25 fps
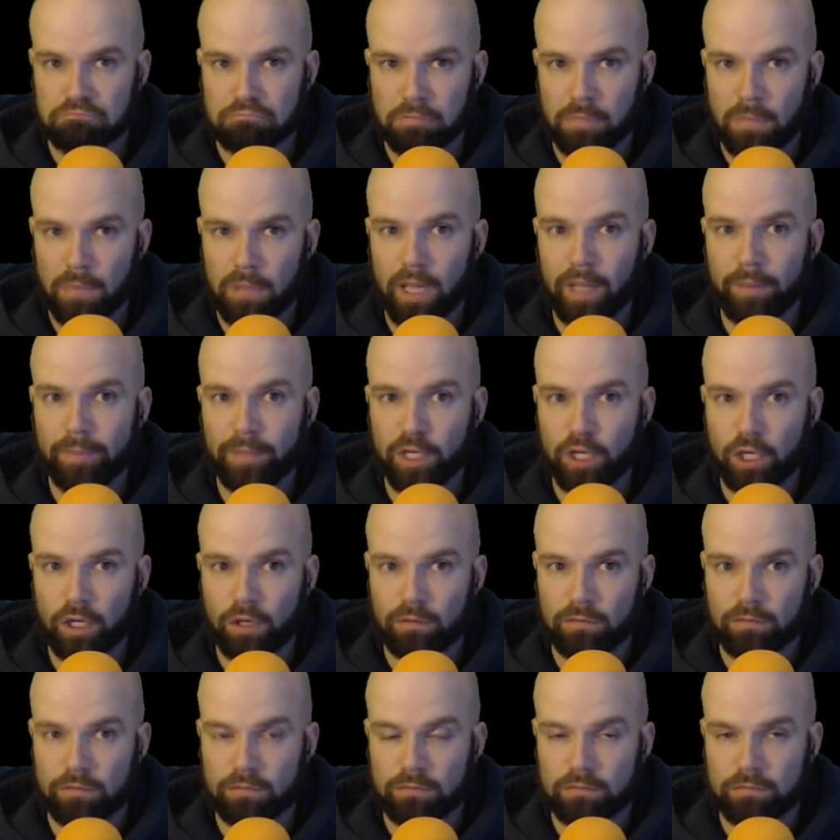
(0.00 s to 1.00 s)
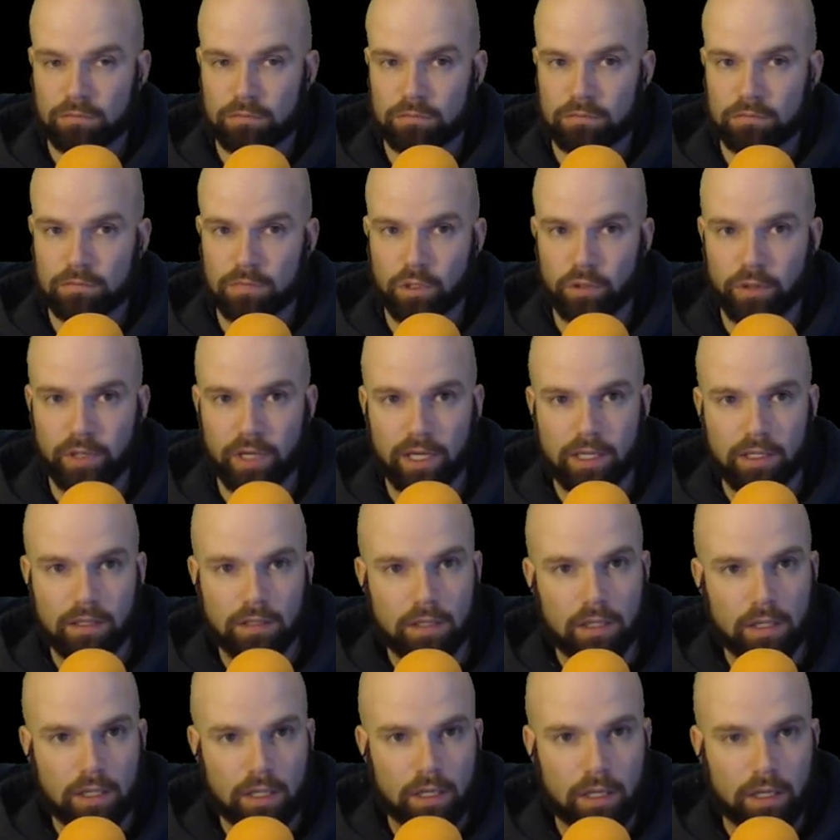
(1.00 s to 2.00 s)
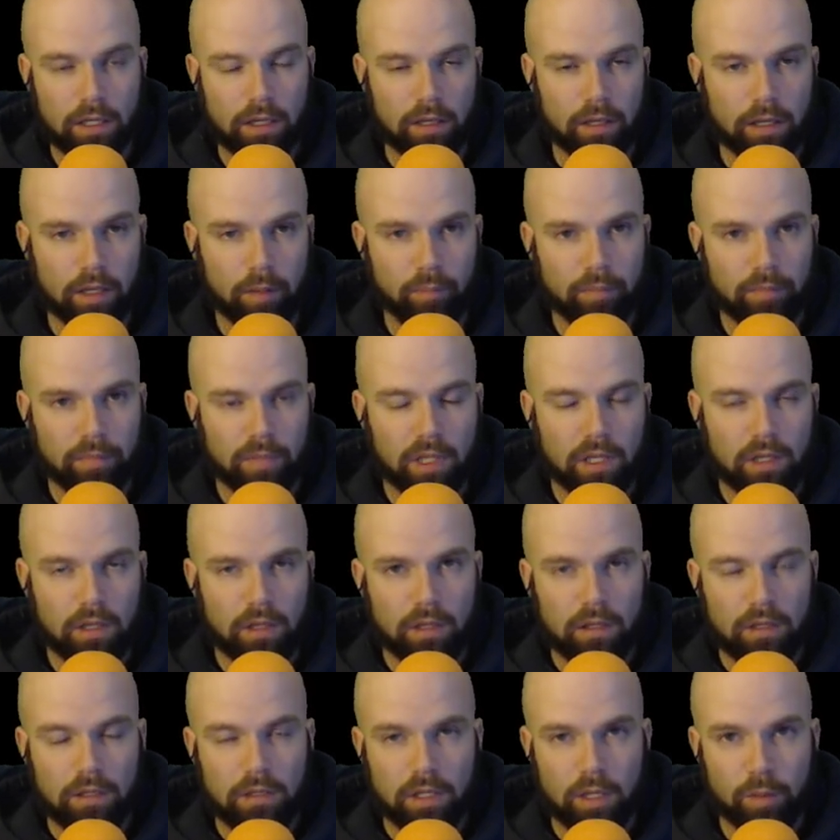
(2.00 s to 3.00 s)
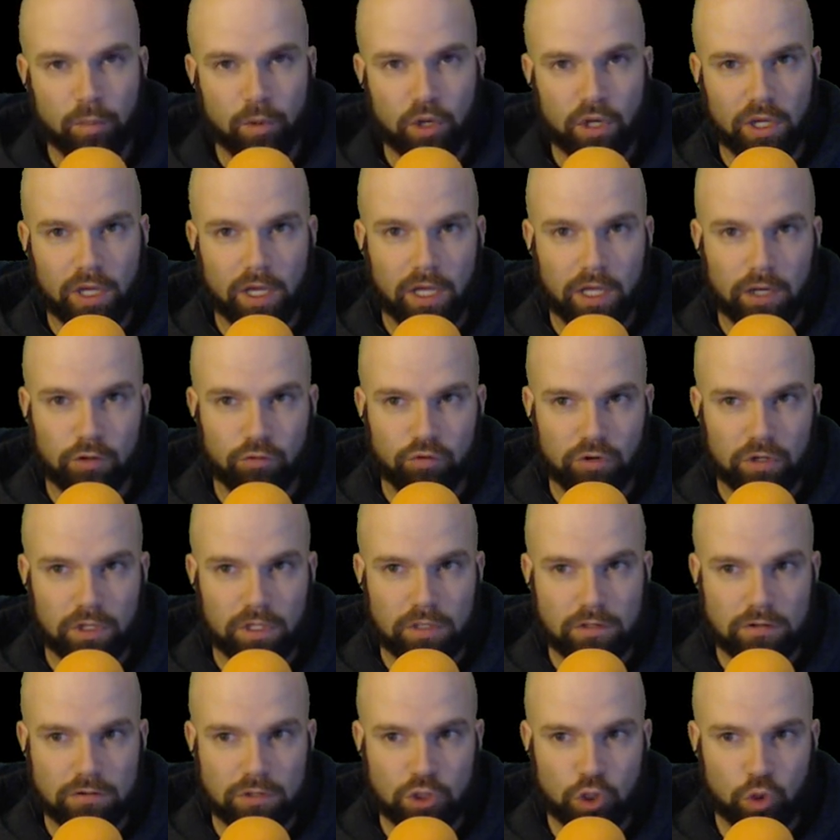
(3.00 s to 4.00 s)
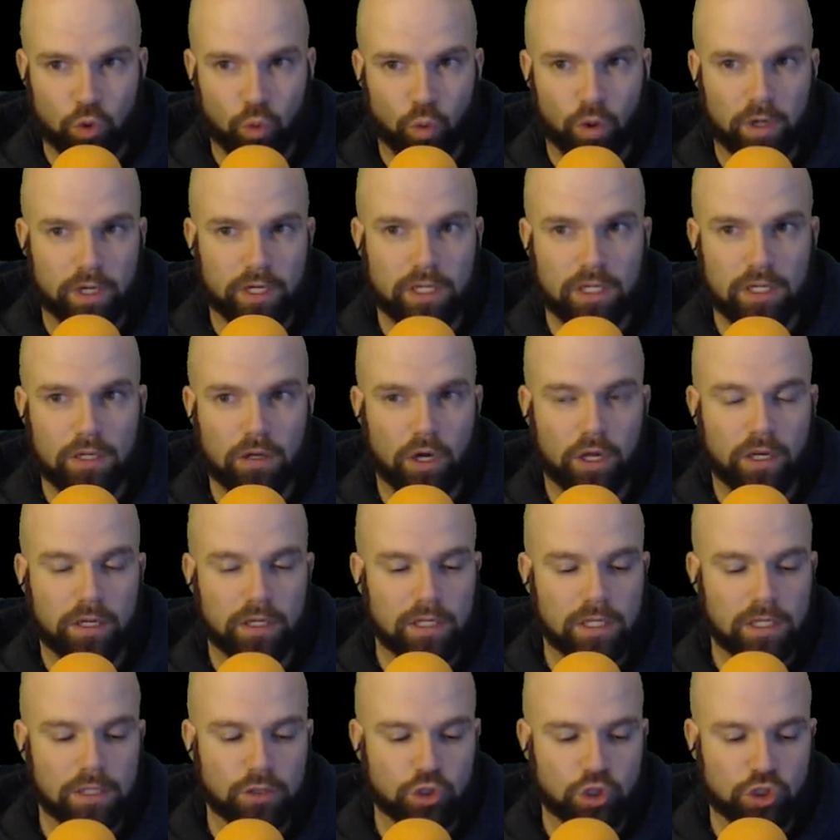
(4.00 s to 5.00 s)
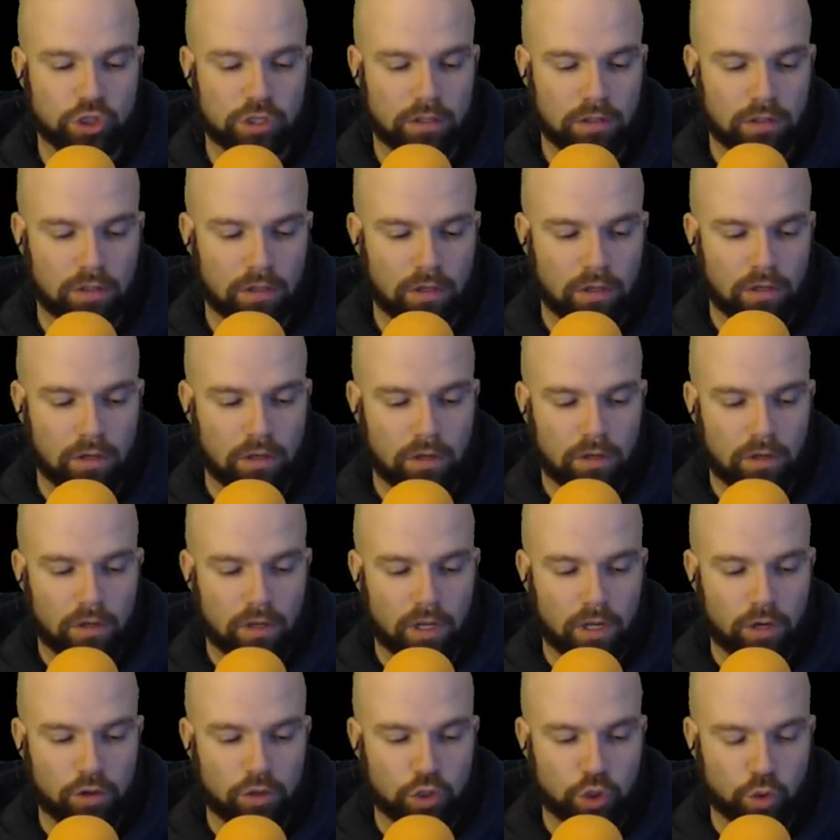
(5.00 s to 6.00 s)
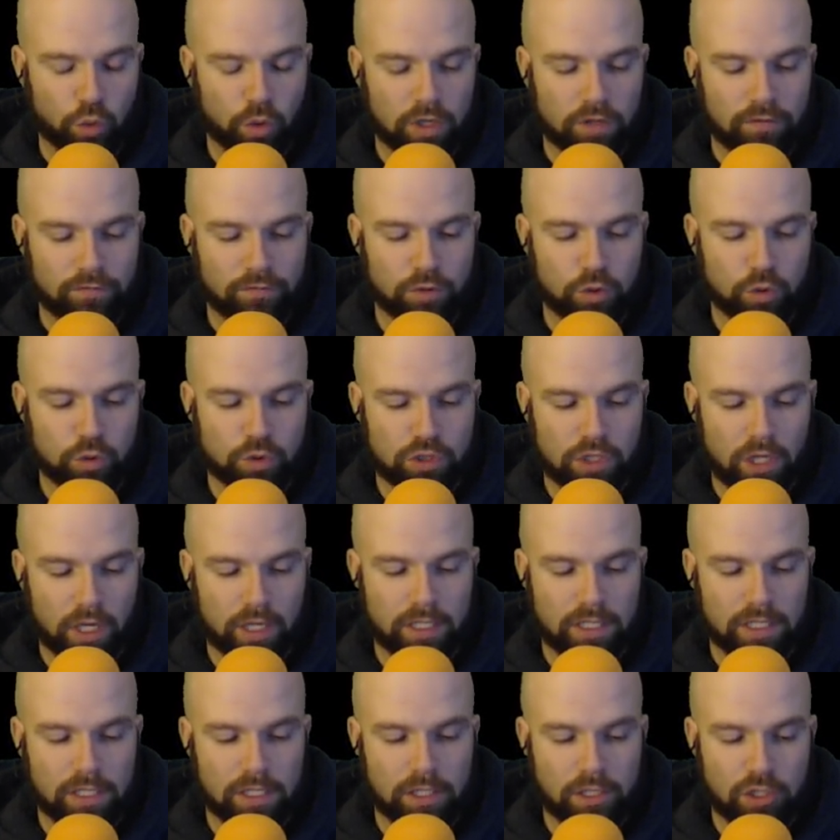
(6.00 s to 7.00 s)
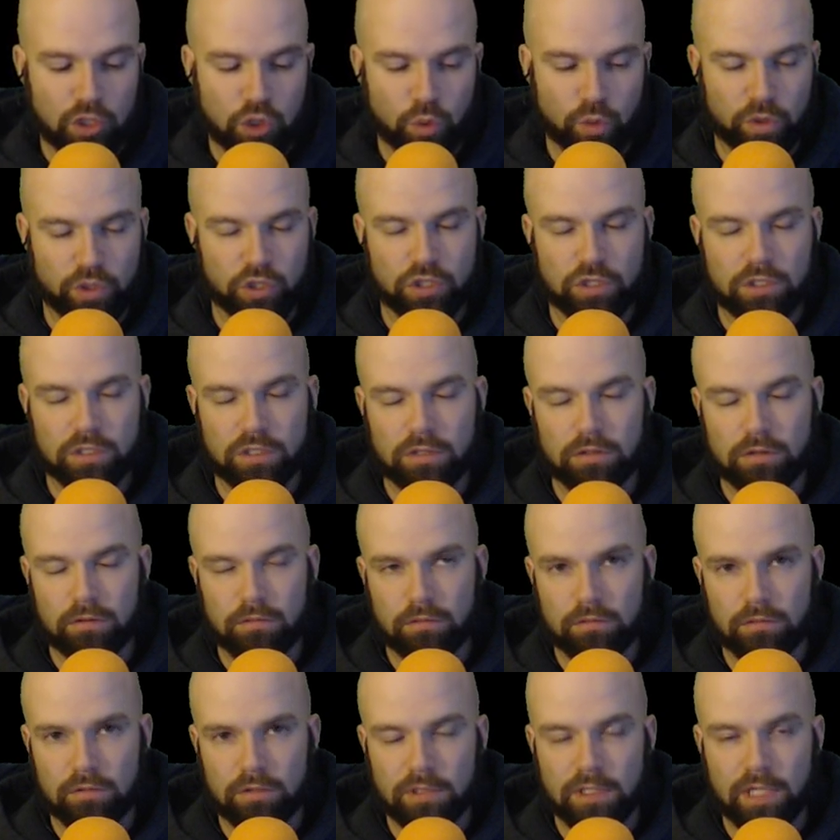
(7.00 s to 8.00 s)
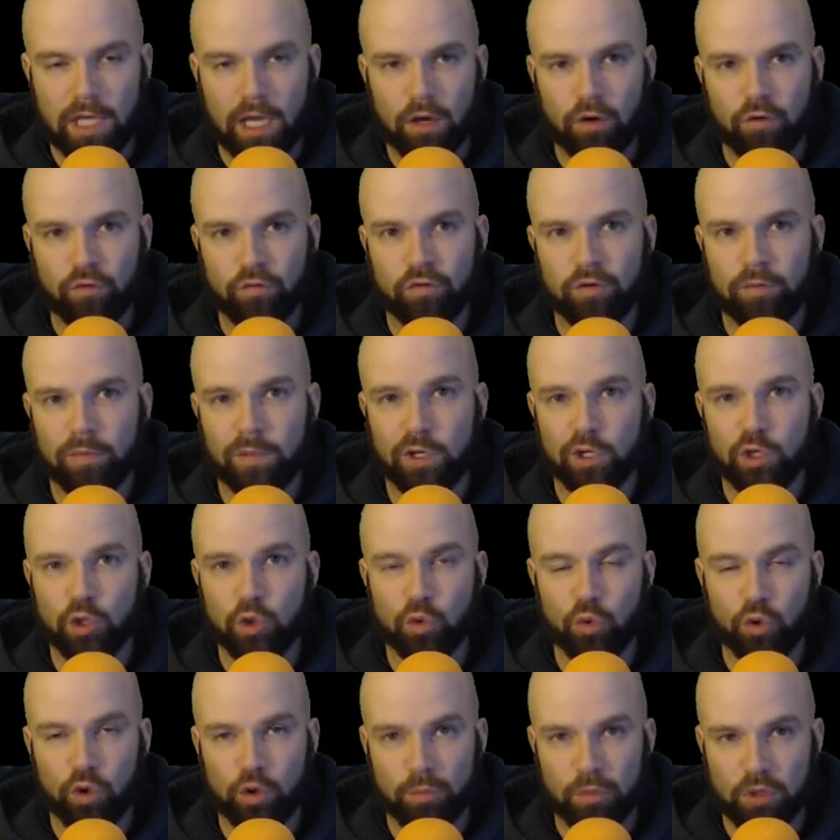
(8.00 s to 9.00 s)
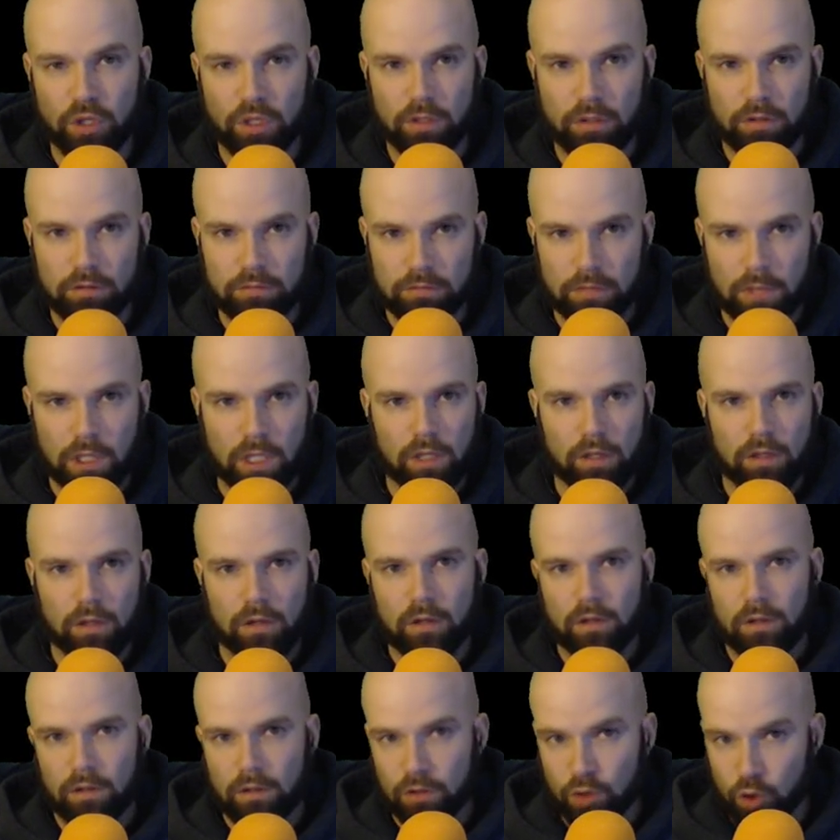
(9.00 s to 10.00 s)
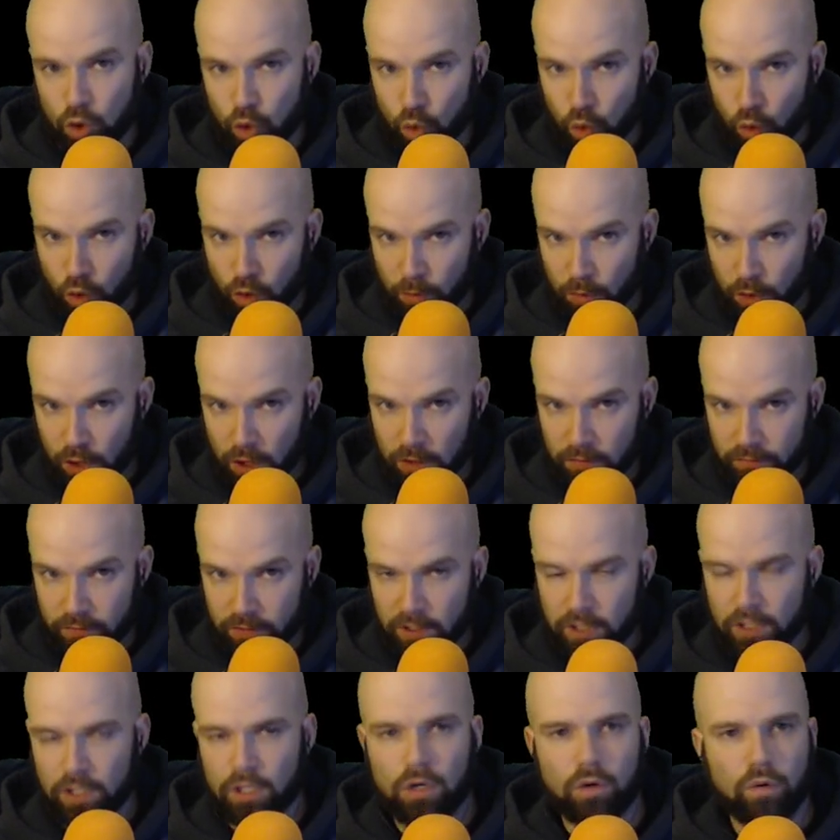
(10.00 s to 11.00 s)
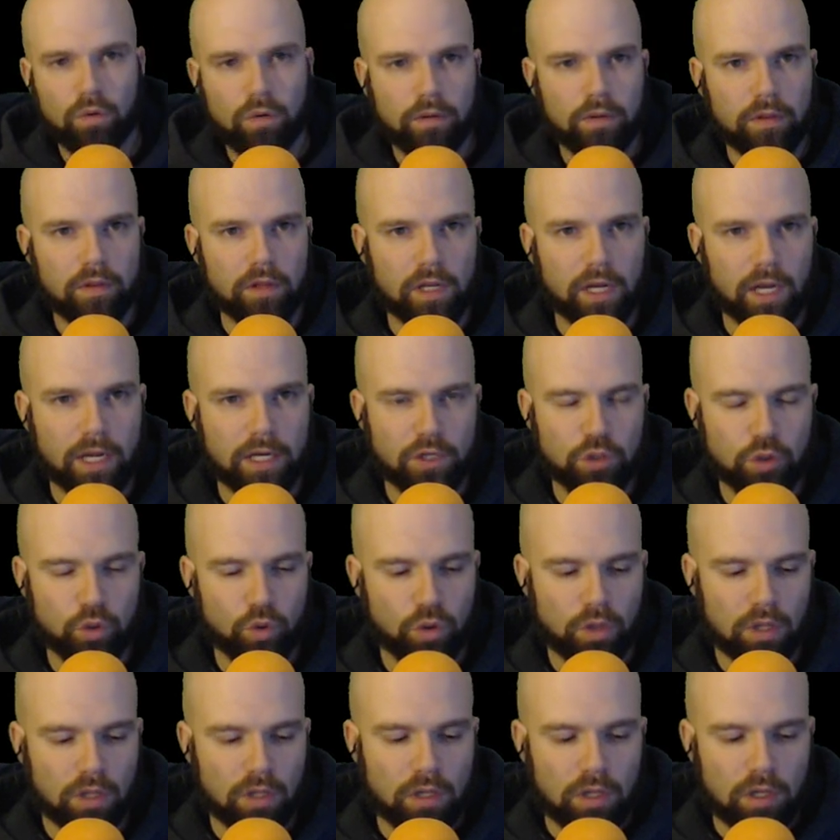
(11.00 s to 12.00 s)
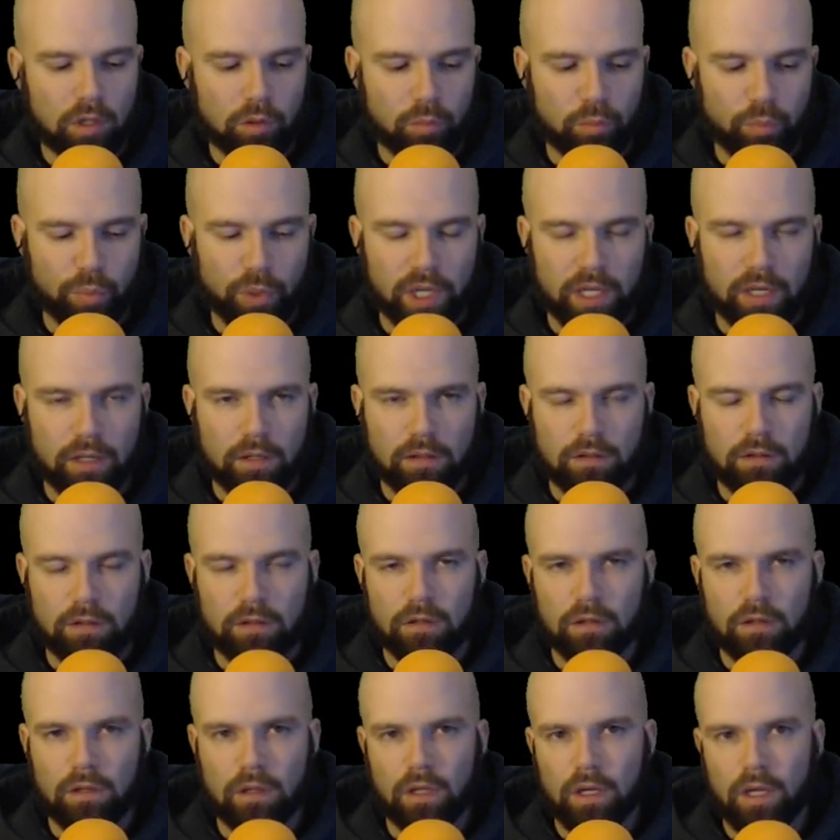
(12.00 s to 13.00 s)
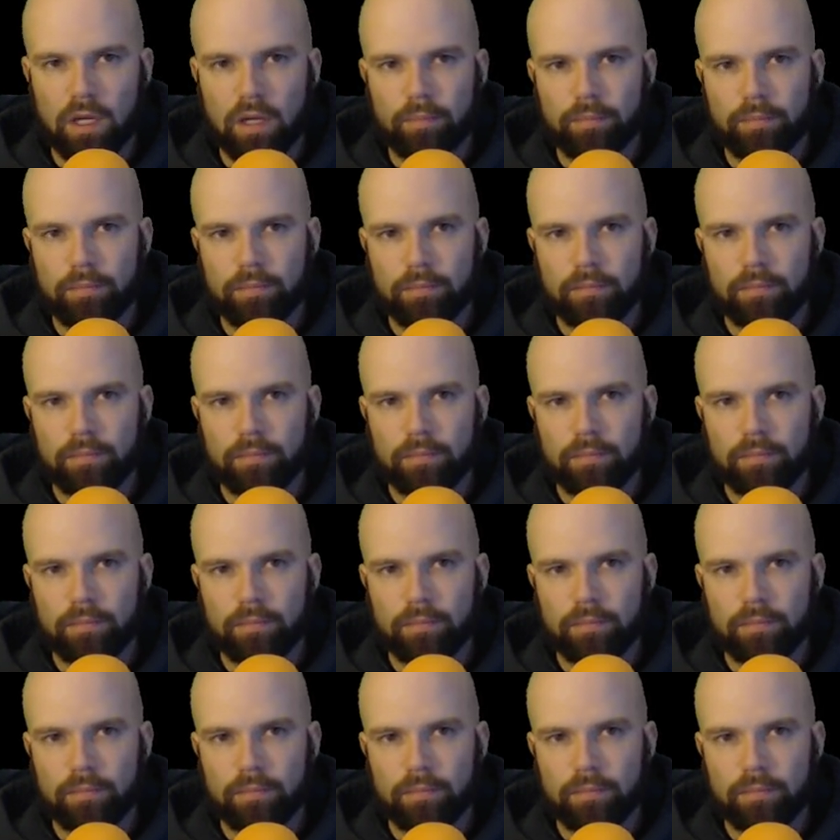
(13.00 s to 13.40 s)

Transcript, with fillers: let me know. Okay. Um, got about one hundred twenty on each. one hundred twenty views on each, which is down from a normal normal video that I do, but um